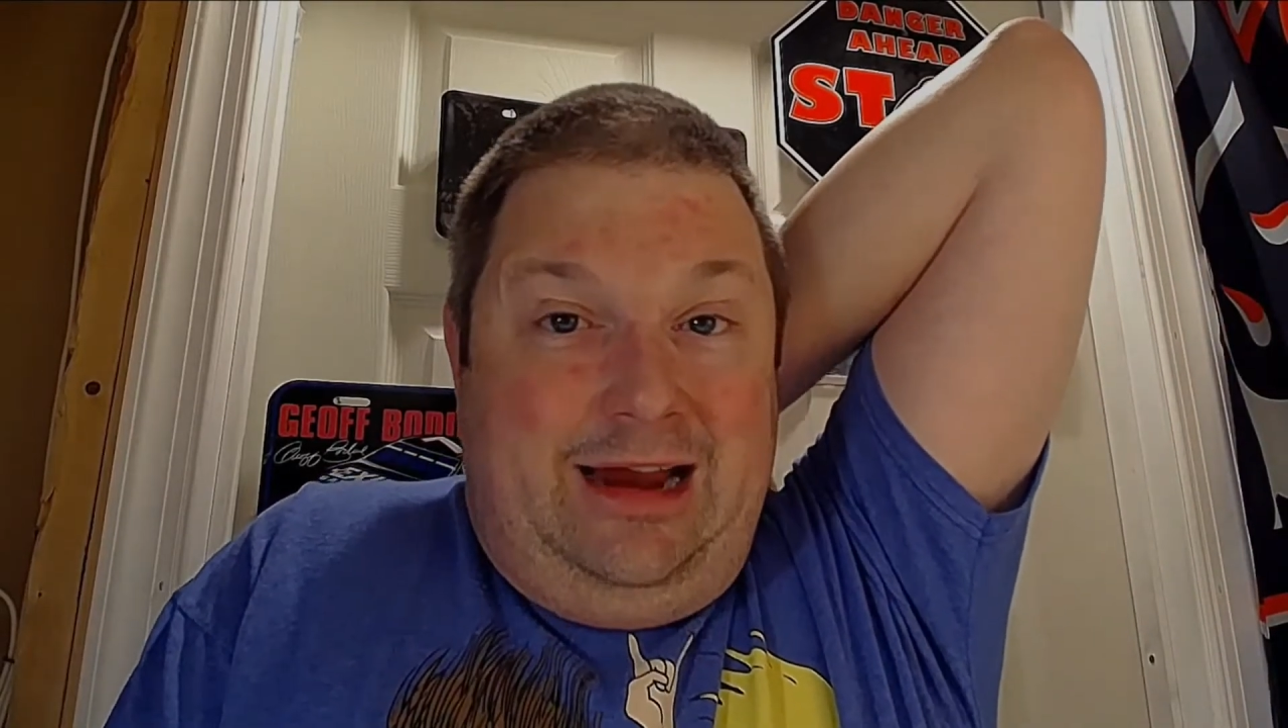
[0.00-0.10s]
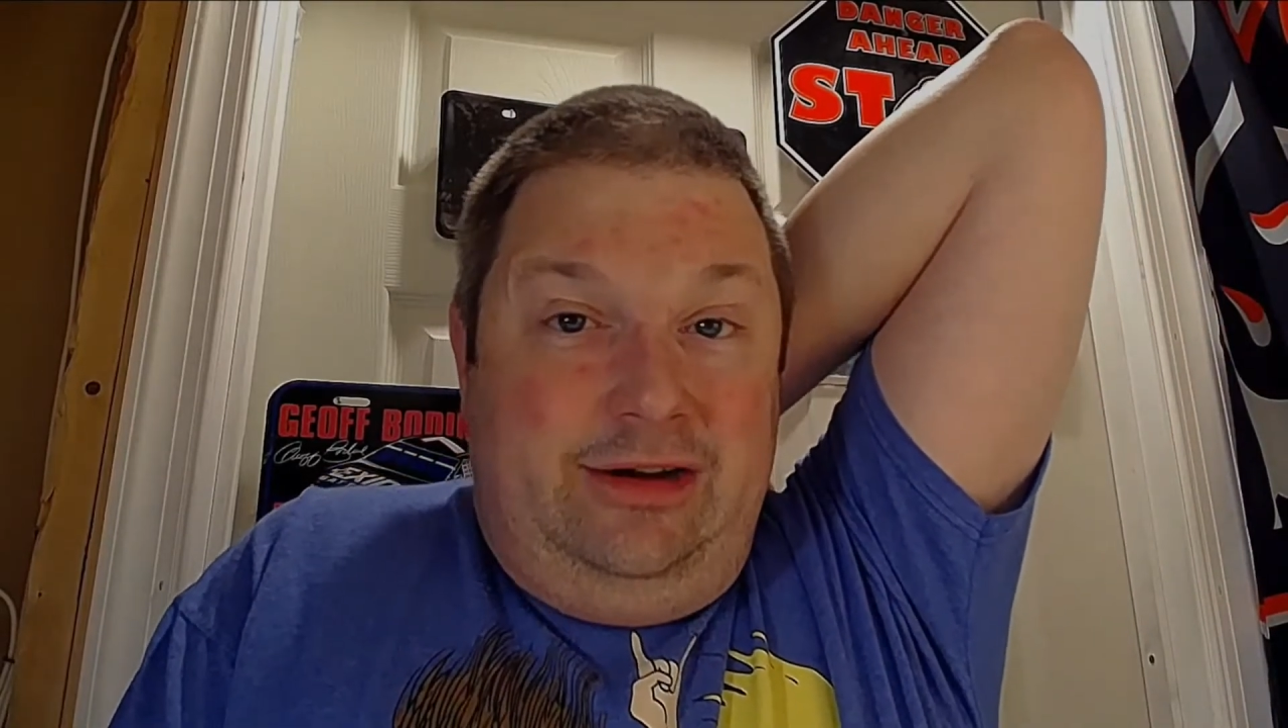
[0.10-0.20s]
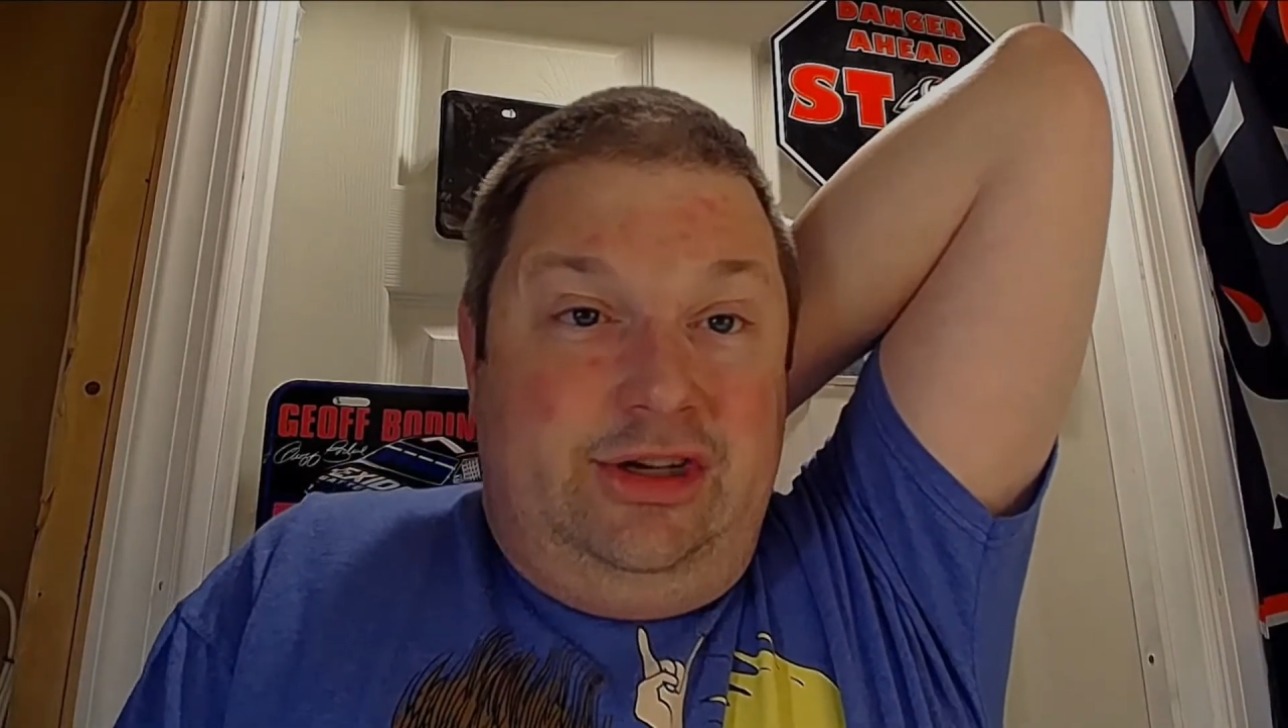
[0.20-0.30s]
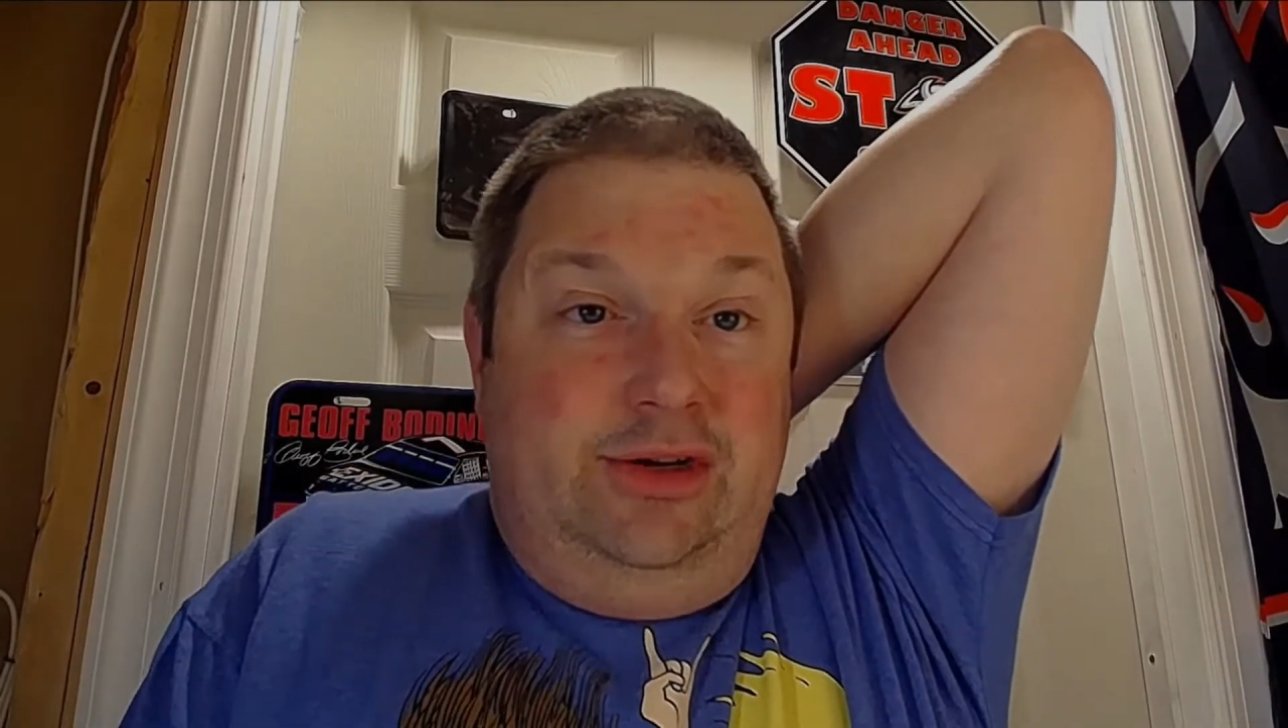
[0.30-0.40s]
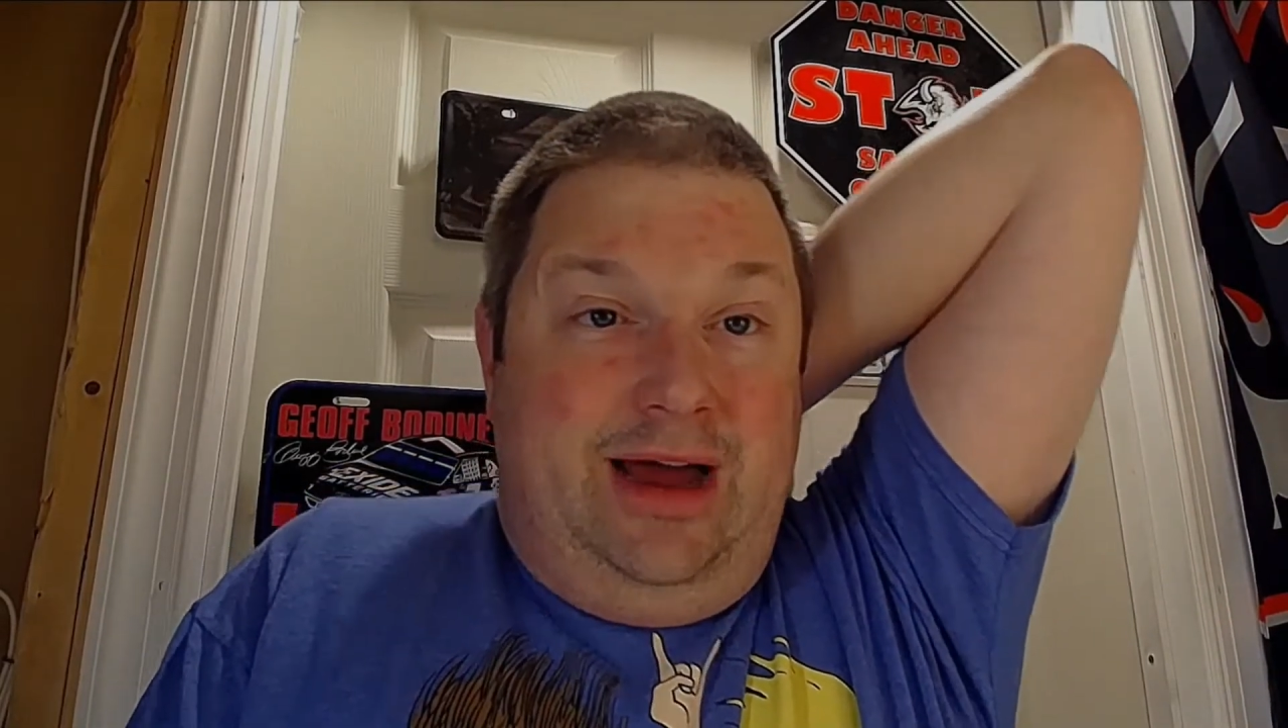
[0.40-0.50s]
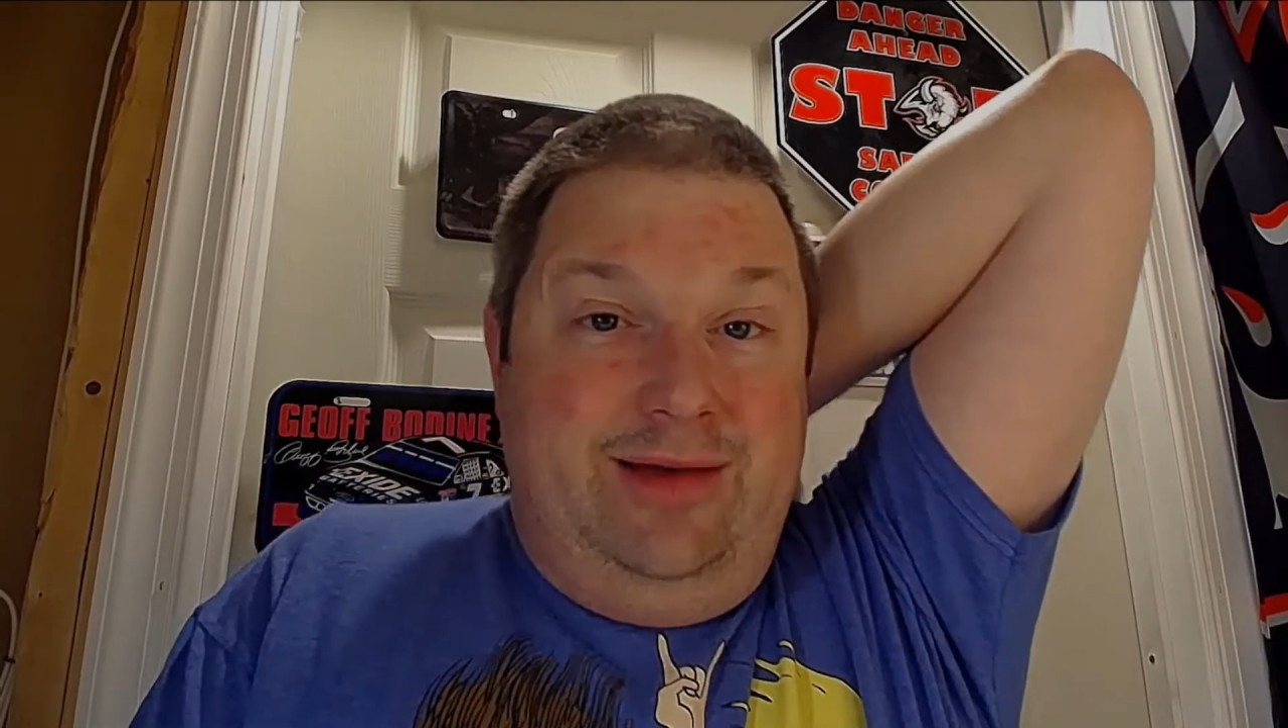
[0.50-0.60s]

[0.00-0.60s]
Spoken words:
2 on